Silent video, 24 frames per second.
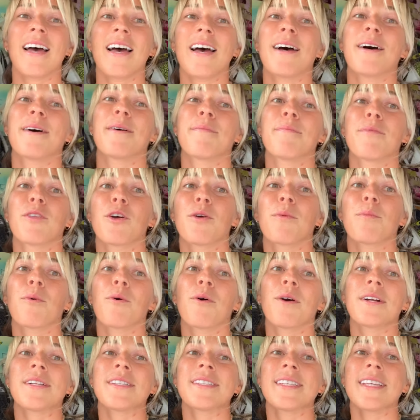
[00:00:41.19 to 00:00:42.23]
There are
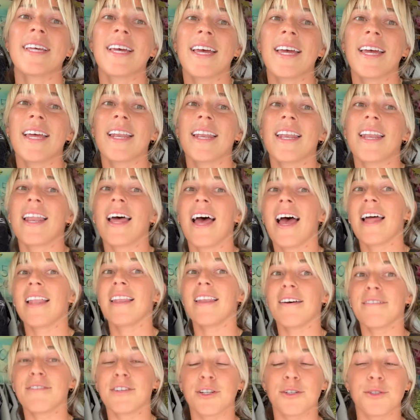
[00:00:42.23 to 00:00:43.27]
boards that I
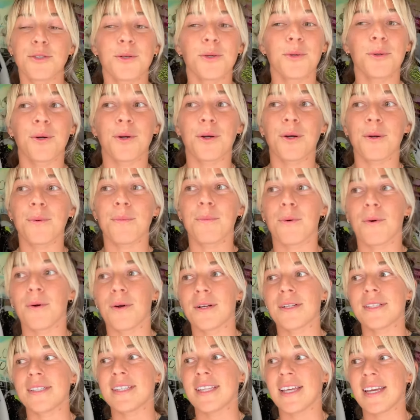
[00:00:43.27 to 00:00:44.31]
loved on tour,
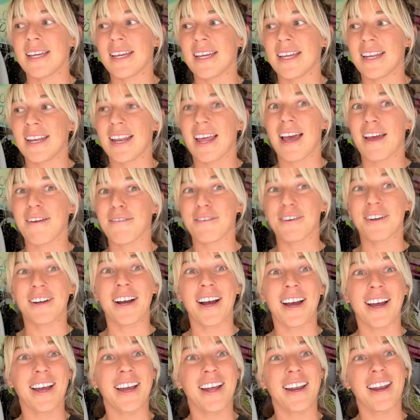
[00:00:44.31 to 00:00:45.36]
boards that I
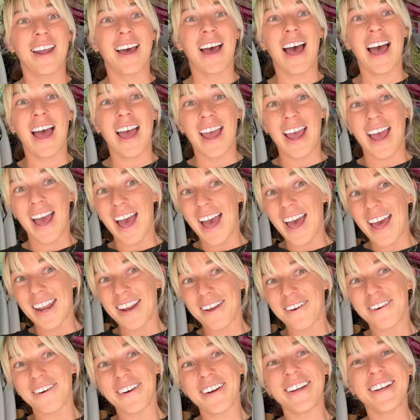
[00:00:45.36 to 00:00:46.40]
forgot I
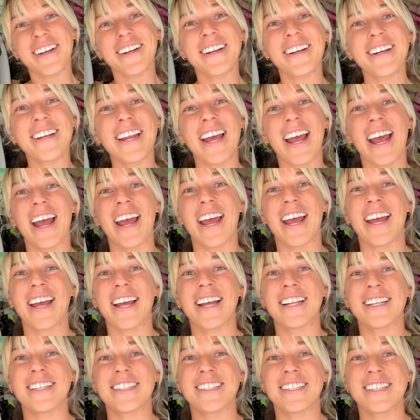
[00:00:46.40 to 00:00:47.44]
had ordered,
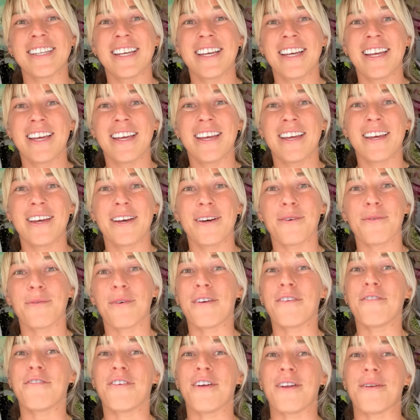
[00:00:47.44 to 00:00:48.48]
and
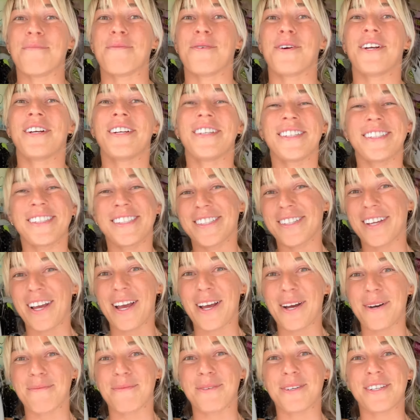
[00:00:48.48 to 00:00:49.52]
one fun board. So I
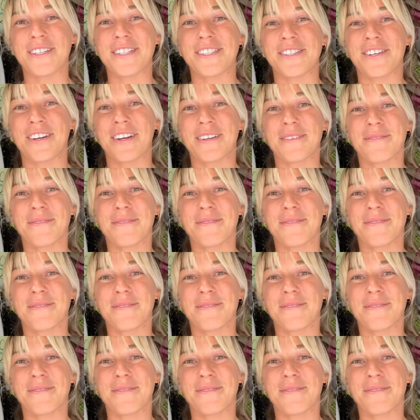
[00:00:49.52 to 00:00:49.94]
hope you enjoy.